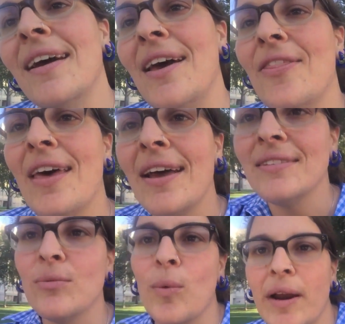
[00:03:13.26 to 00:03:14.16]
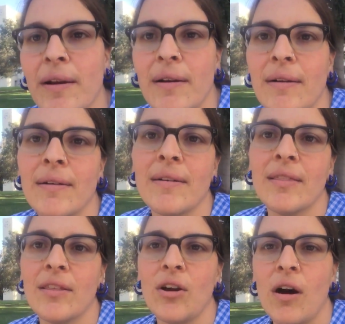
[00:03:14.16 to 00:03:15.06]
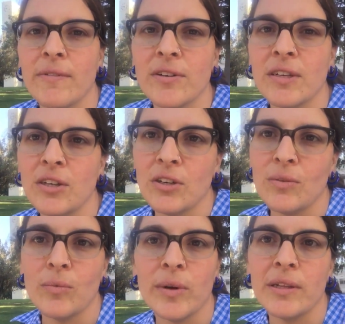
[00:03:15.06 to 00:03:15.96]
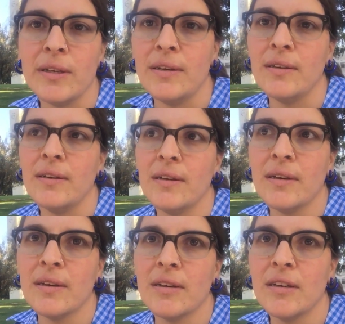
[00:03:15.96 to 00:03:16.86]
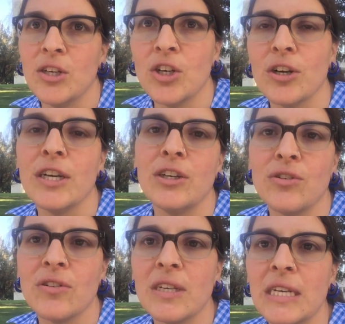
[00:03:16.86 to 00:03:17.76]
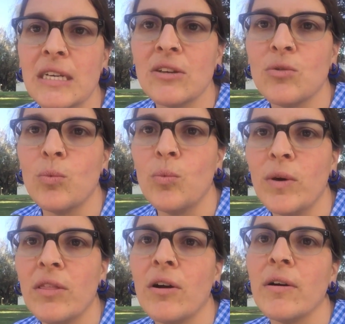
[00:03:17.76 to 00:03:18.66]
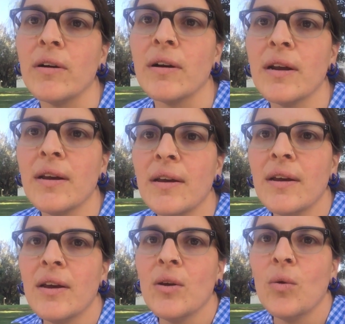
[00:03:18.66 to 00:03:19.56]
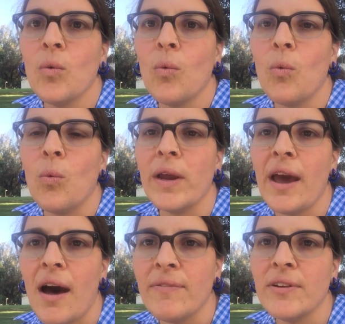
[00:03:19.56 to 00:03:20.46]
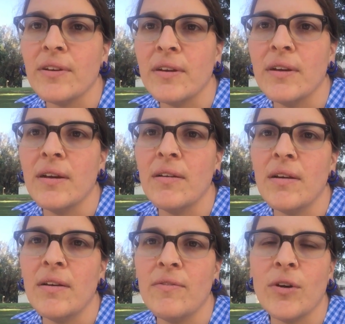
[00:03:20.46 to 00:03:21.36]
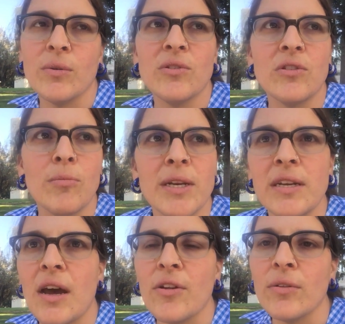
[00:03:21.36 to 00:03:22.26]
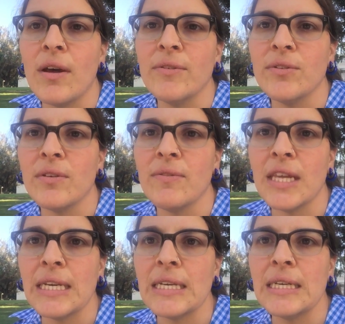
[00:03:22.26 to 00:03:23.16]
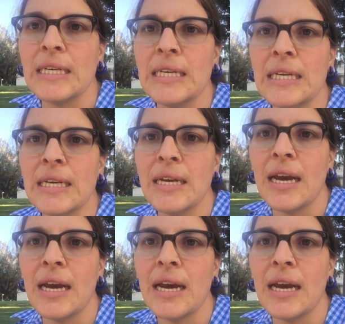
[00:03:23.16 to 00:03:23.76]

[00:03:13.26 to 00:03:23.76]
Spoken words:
And that's where the conversation really can turn interesting, because with art, we have to invoke so many other levels of thinking.